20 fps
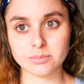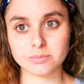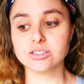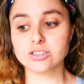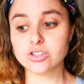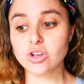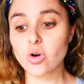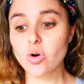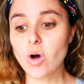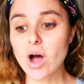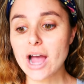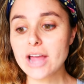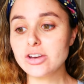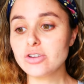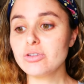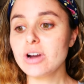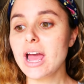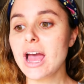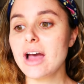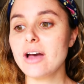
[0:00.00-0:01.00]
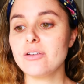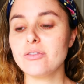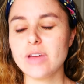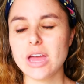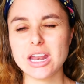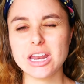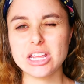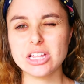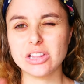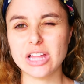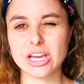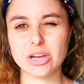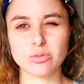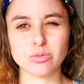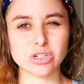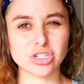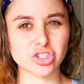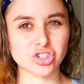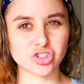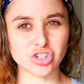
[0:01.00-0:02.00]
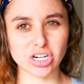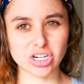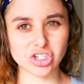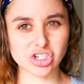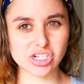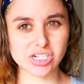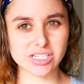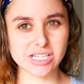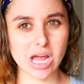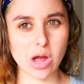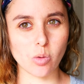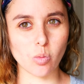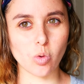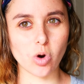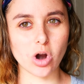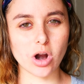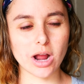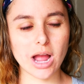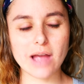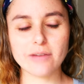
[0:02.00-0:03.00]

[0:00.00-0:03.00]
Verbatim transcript: So I don't have any like restrictions at work.